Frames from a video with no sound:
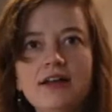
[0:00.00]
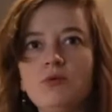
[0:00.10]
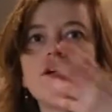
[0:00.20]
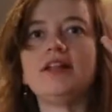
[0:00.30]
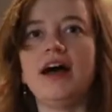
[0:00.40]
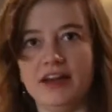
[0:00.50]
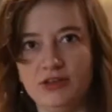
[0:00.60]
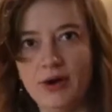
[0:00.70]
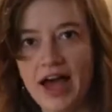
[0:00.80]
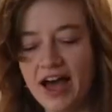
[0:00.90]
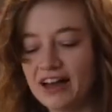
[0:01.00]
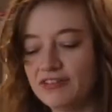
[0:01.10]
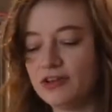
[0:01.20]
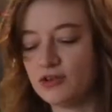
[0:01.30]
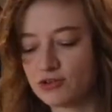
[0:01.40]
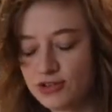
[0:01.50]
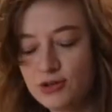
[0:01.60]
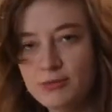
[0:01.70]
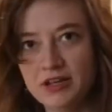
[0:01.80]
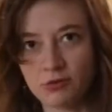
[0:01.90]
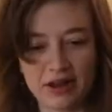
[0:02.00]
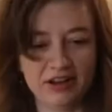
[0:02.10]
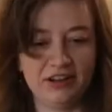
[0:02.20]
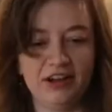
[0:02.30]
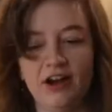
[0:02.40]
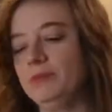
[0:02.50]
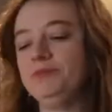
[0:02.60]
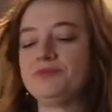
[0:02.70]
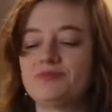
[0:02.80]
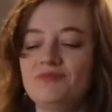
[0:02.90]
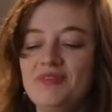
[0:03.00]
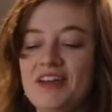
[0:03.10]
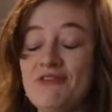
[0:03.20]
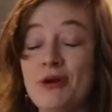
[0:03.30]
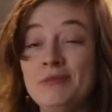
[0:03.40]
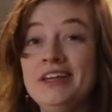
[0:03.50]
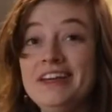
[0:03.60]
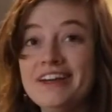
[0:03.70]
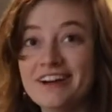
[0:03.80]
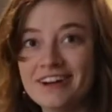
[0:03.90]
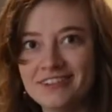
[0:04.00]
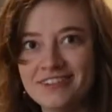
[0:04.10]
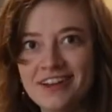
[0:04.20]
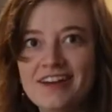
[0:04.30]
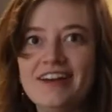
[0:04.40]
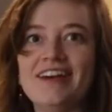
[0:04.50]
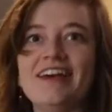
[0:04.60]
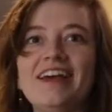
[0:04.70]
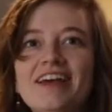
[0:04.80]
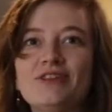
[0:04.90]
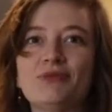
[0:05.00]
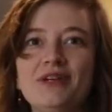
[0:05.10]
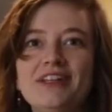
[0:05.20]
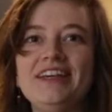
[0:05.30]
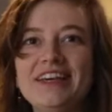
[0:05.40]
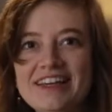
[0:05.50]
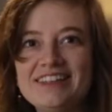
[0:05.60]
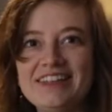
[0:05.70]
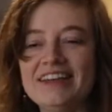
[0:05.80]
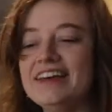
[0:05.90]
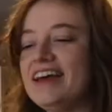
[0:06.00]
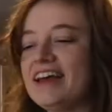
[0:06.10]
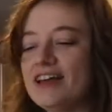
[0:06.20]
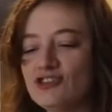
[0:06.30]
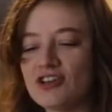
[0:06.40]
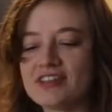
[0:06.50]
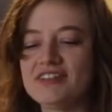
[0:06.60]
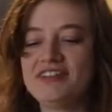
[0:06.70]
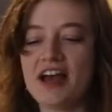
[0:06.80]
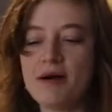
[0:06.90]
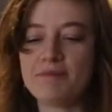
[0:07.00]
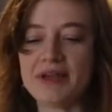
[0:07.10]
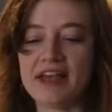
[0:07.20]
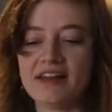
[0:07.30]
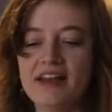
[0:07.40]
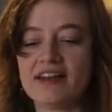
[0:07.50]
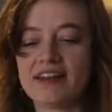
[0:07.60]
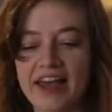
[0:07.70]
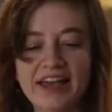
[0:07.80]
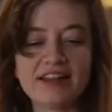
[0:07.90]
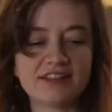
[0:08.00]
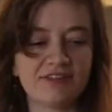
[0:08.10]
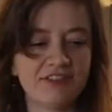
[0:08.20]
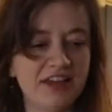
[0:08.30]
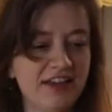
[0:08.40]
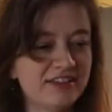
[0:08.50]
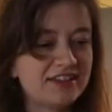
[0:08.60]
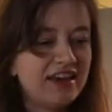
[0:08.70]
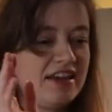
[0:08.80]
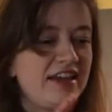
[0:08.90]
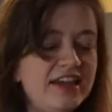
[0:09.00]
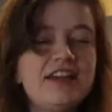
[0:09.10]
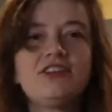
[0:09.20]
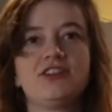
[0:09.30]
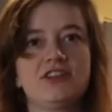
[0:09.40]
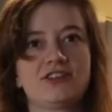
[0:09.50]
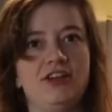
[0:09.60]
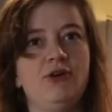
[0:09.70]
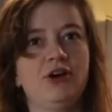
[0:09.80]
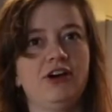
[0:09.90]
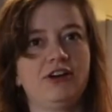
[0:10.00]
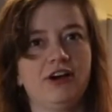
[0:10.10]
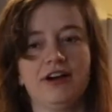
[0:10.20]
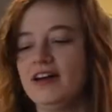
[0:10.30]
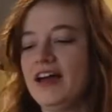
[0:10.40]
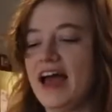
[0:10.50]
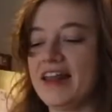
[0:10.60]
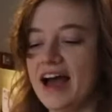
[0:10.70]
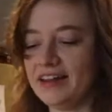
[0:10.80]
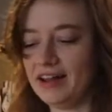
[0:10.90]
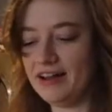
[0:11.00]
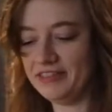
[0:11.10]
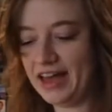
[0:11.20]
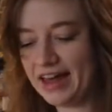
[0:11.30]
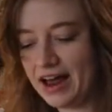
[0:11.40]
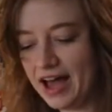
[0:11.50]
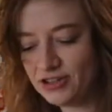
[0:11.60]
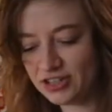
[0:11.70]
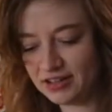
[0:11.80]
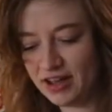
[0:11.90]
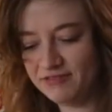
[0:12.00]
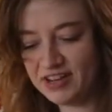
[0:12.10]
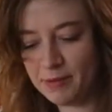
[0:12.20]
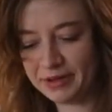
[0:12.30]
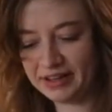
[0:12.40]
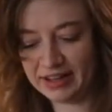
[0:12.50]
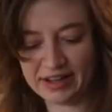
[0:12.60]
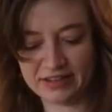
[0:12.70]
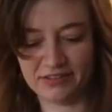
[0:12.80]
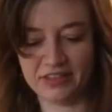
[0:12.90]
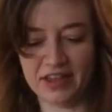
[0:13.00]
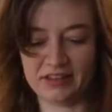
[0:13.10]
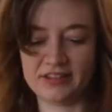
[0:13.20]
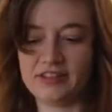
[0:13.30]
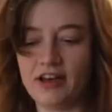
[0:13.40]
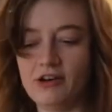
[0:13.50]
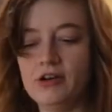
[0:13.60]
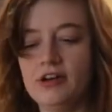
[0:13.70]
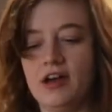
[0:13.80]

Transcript: and voila, you have your stew meat ready to go. From here, it's really easy. It's just dumping cans of things into the slow cooker. And I love that. I just love dumping cans of things. So